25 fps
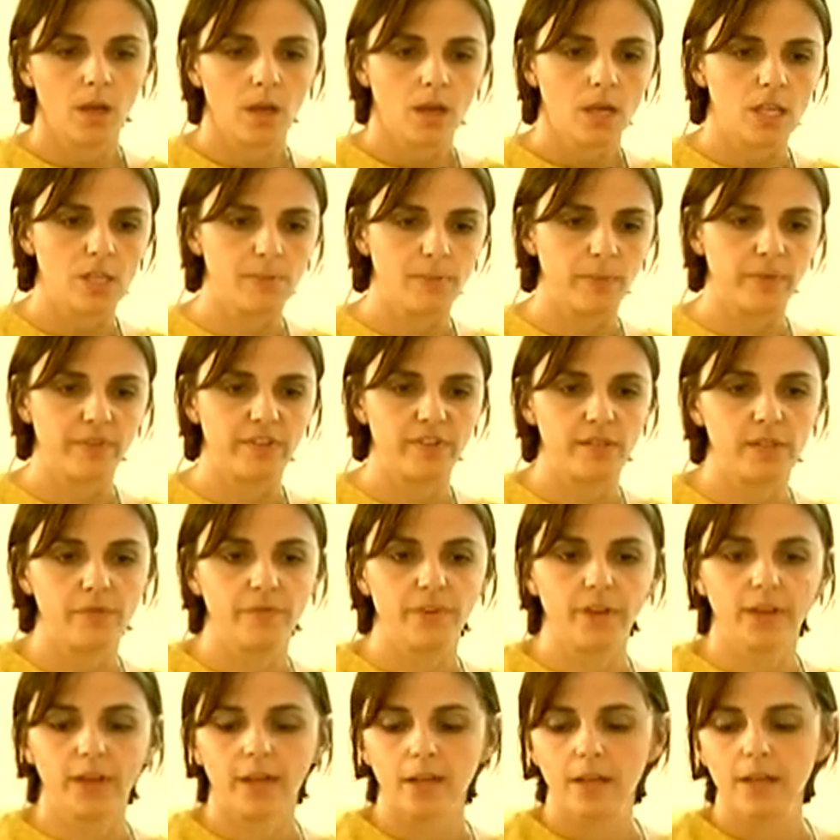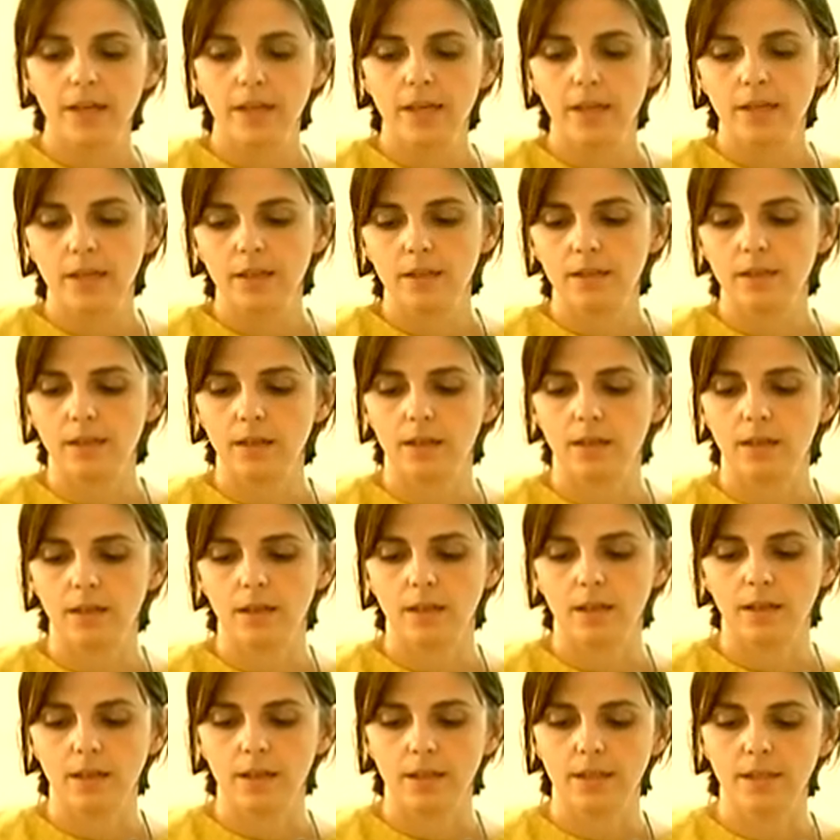Specifically,
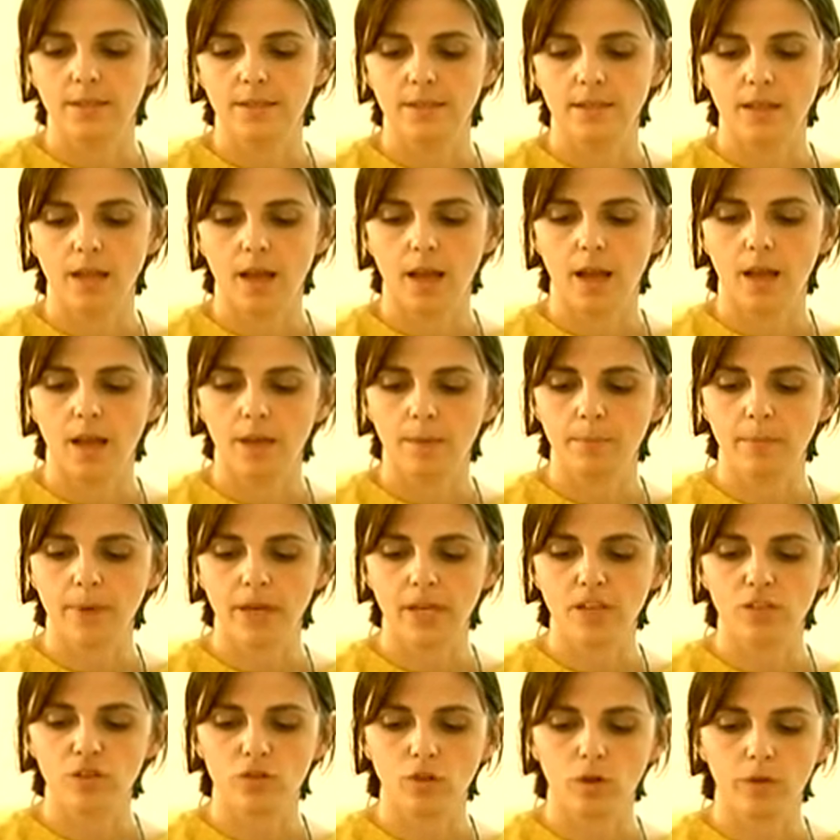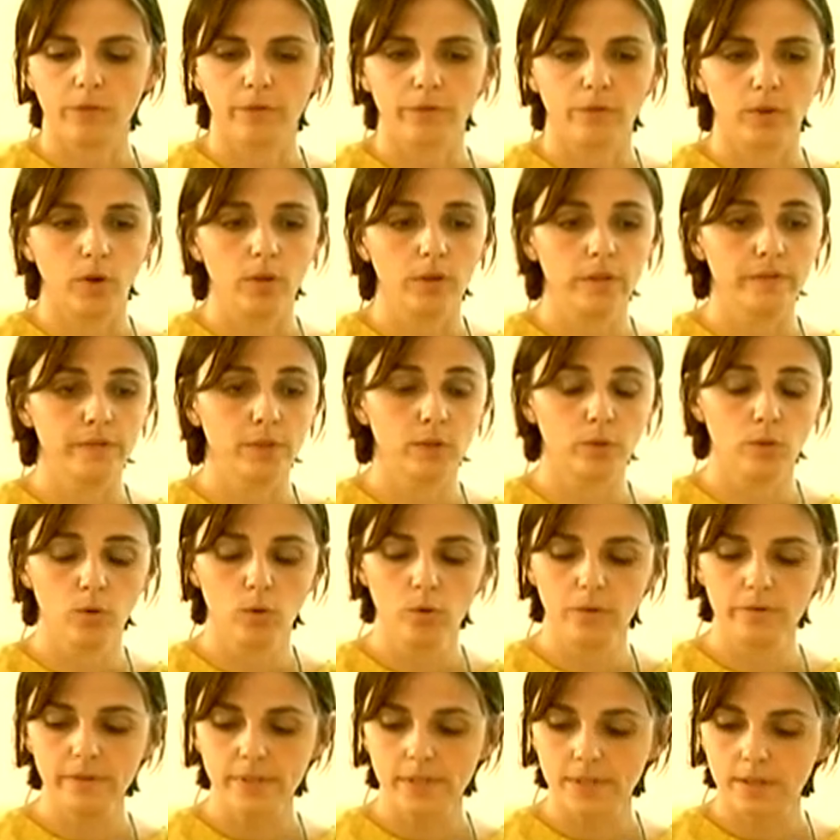it's an image of olive
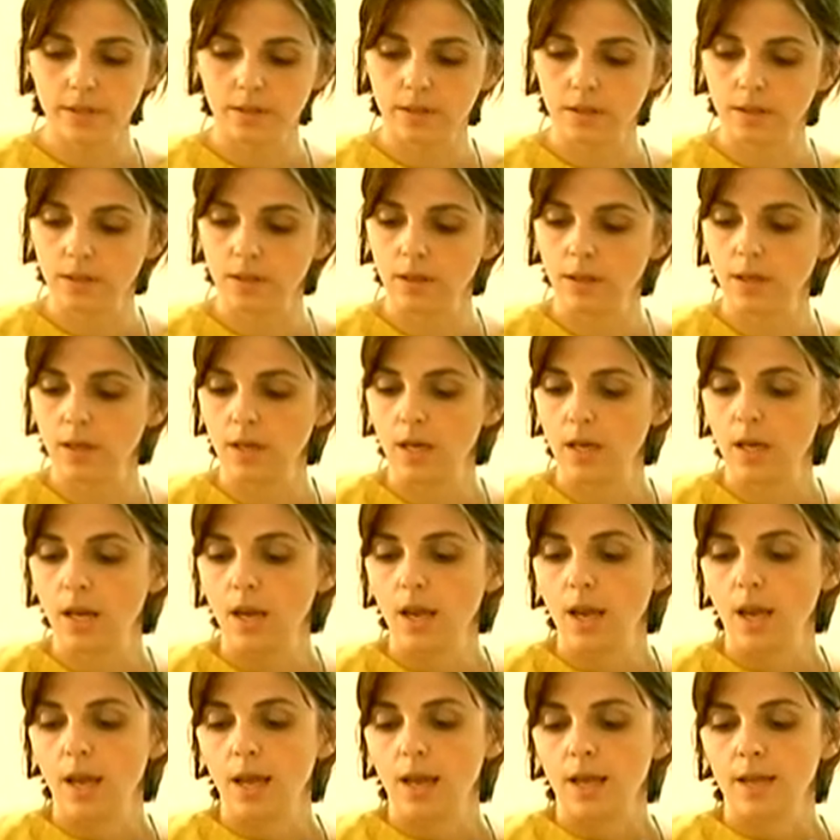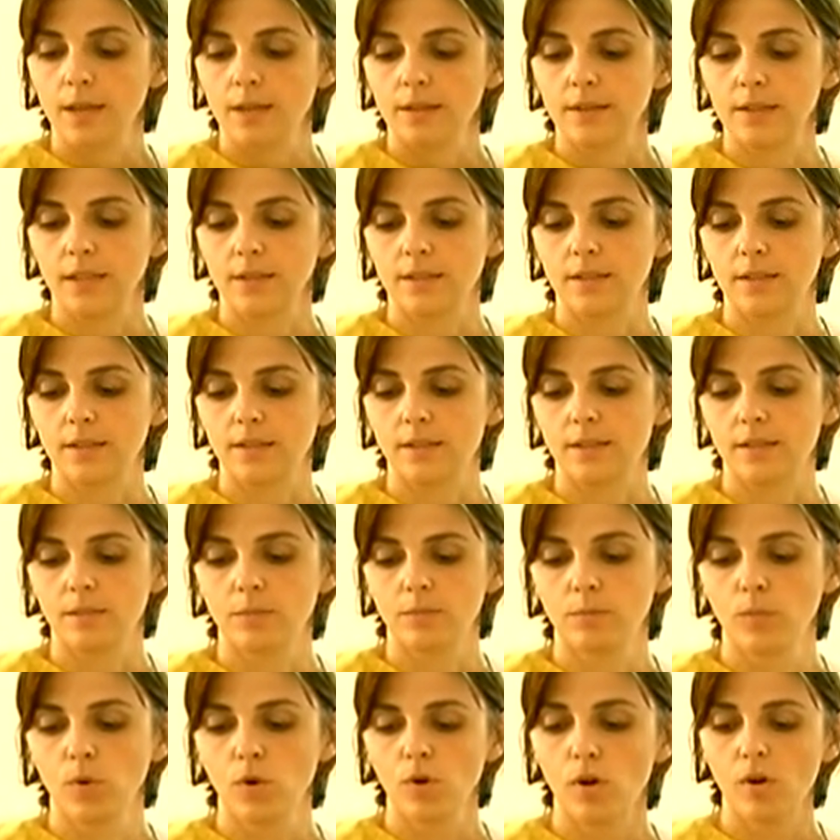groves that is
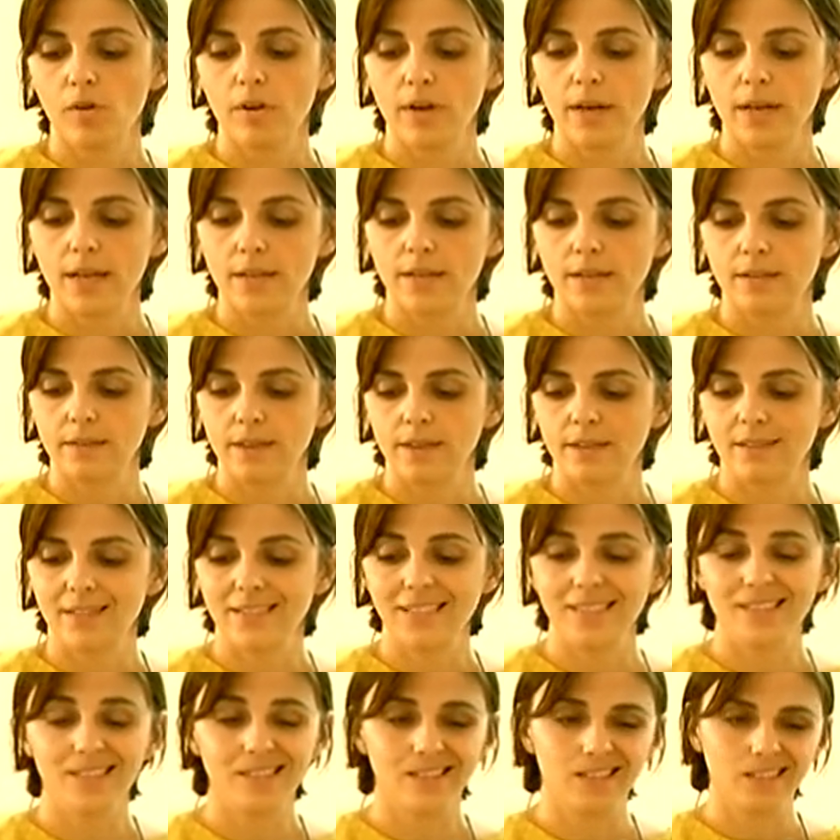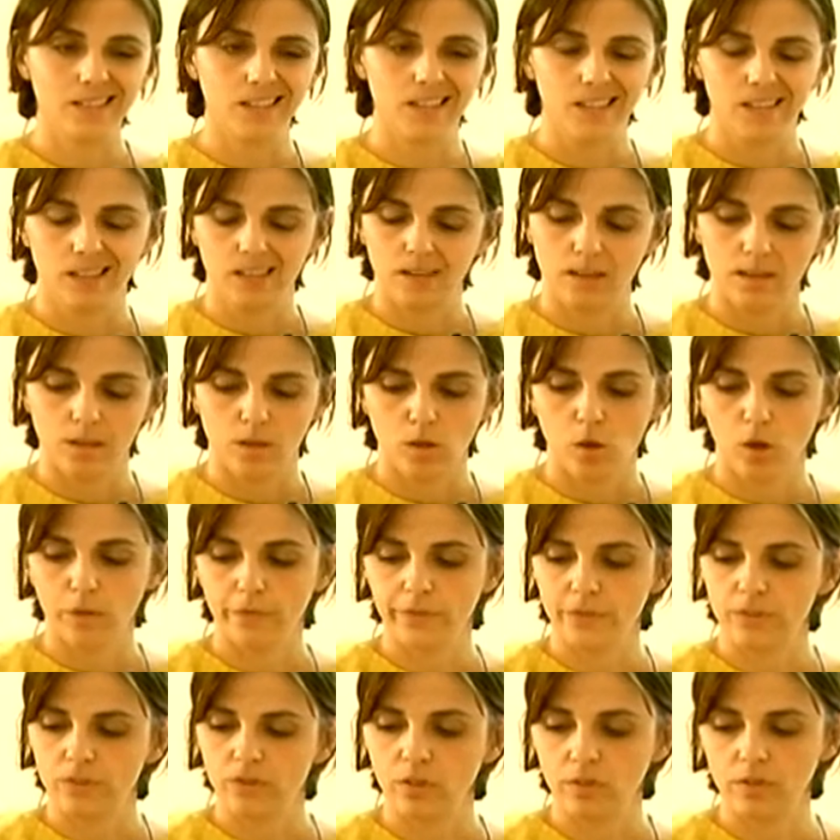more or less the 16th
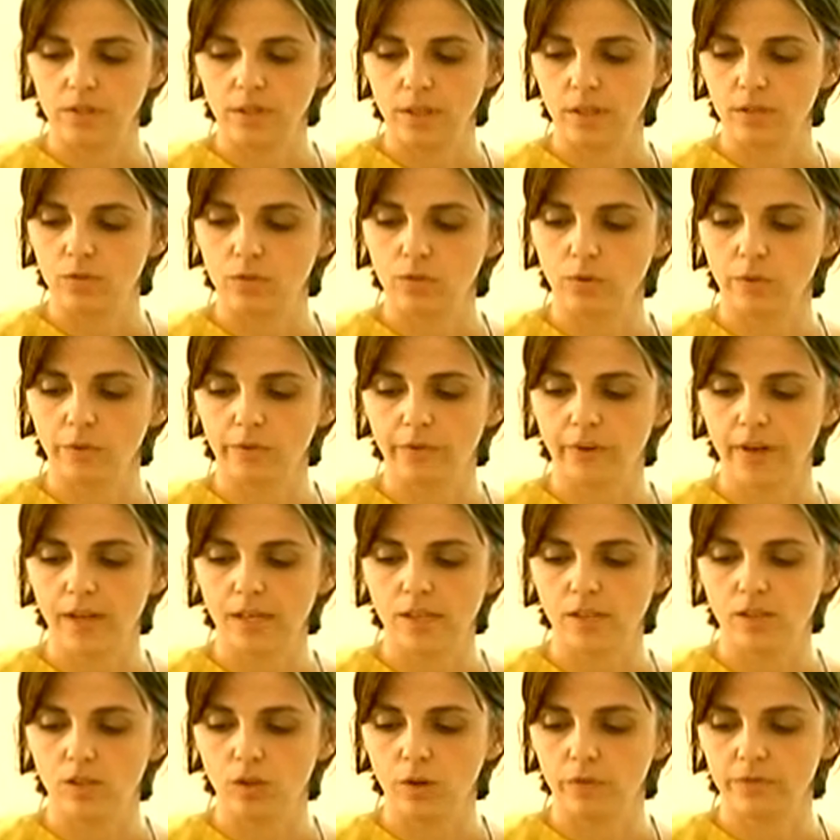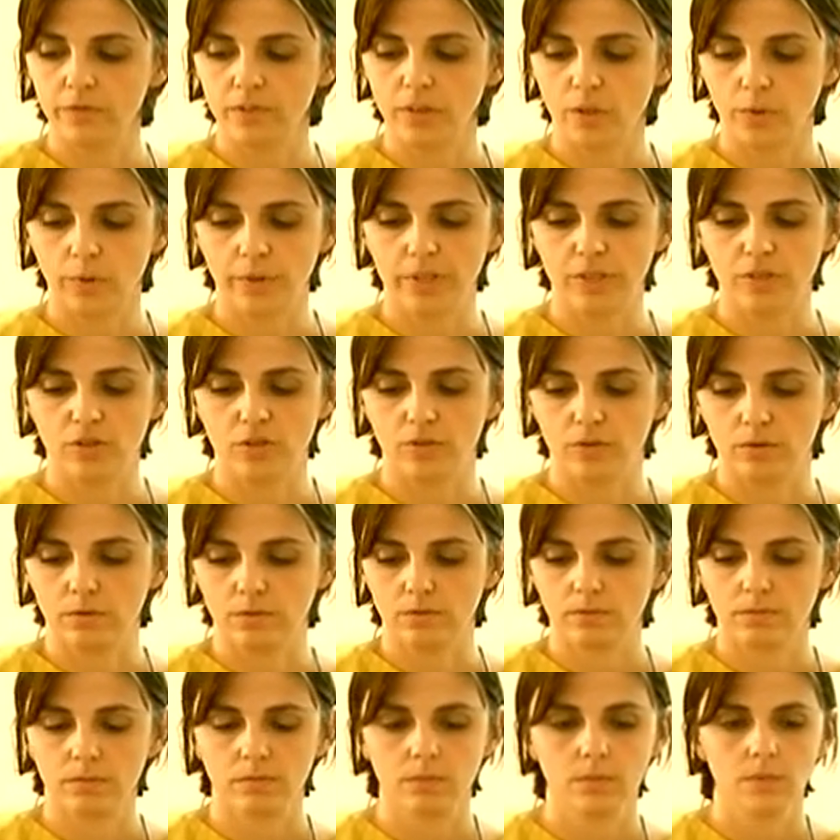of total surface of the
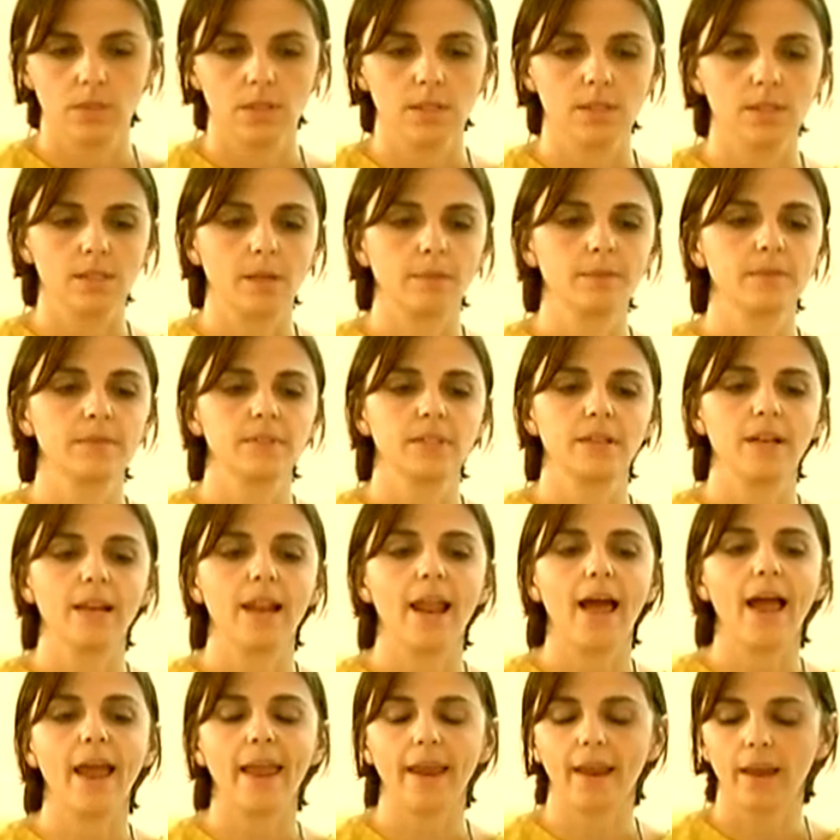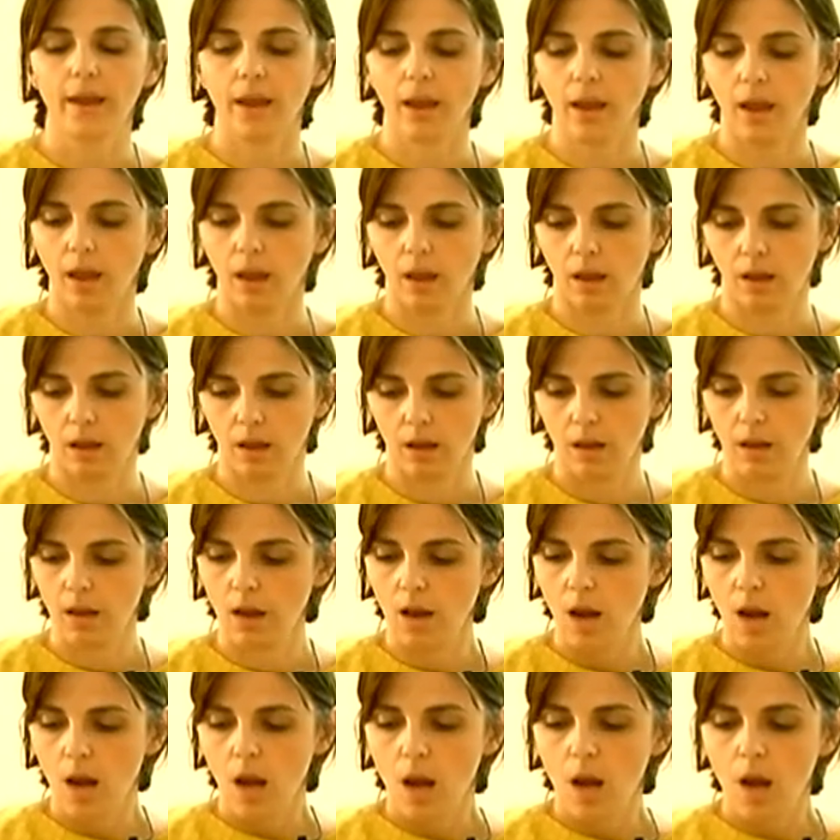region, something like 1.5
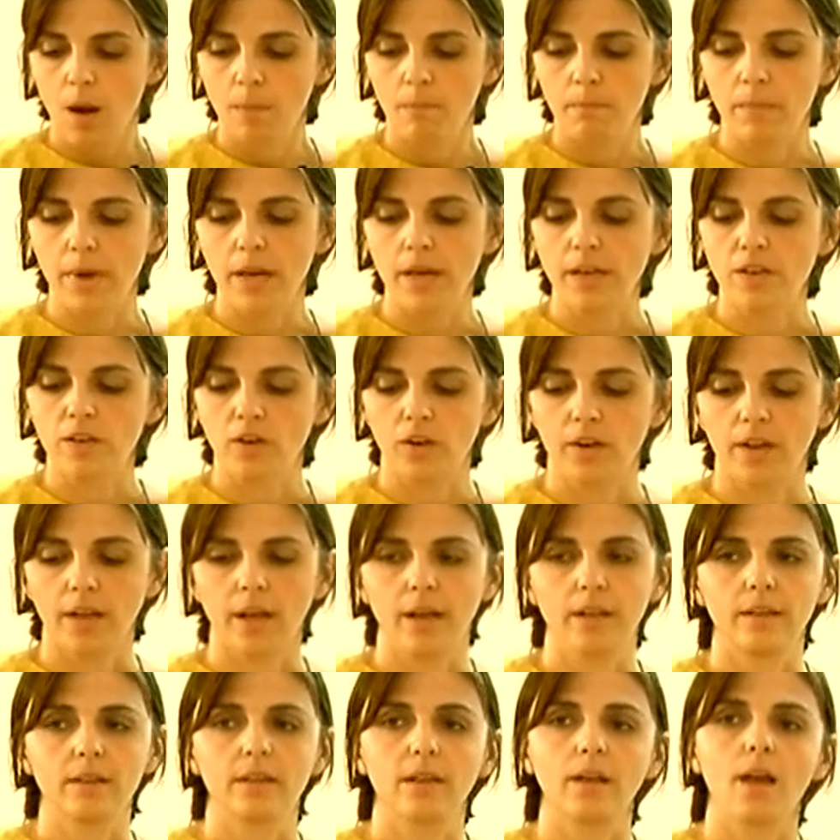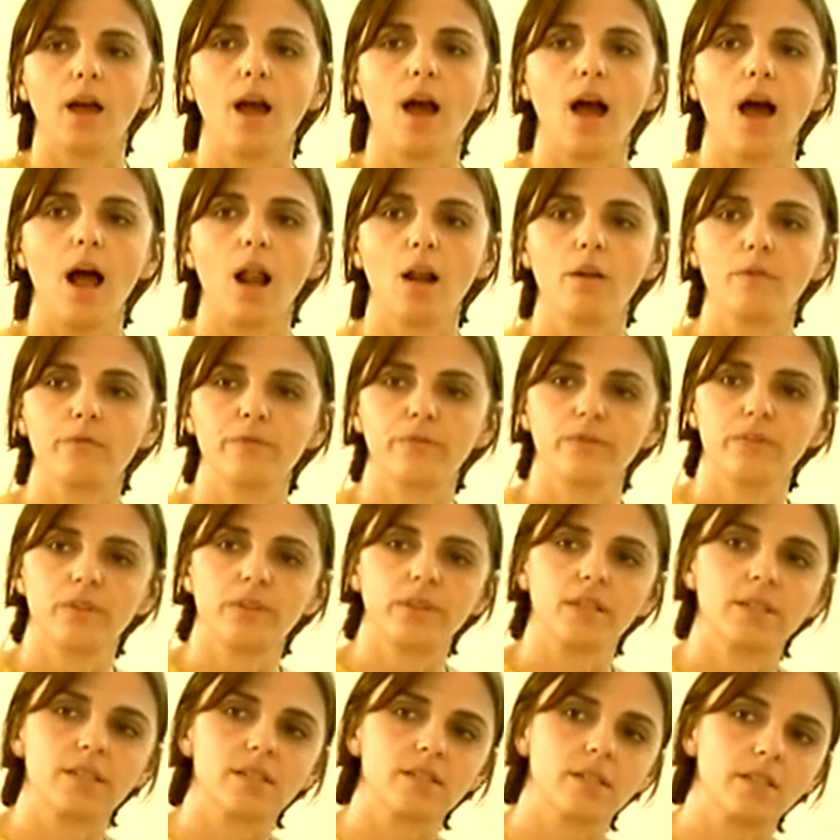million
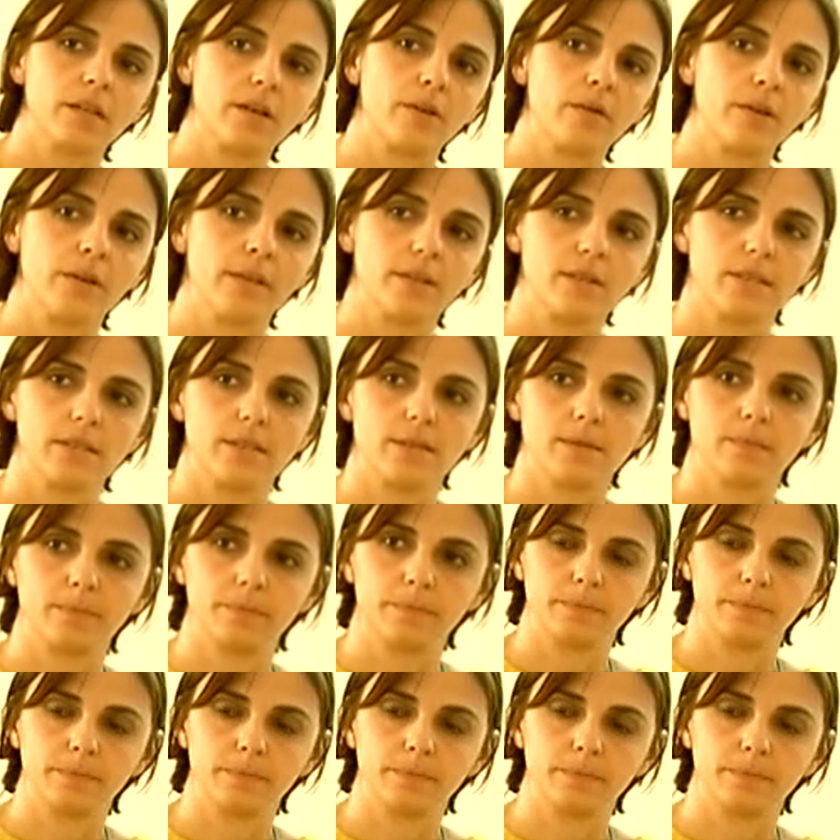hectares.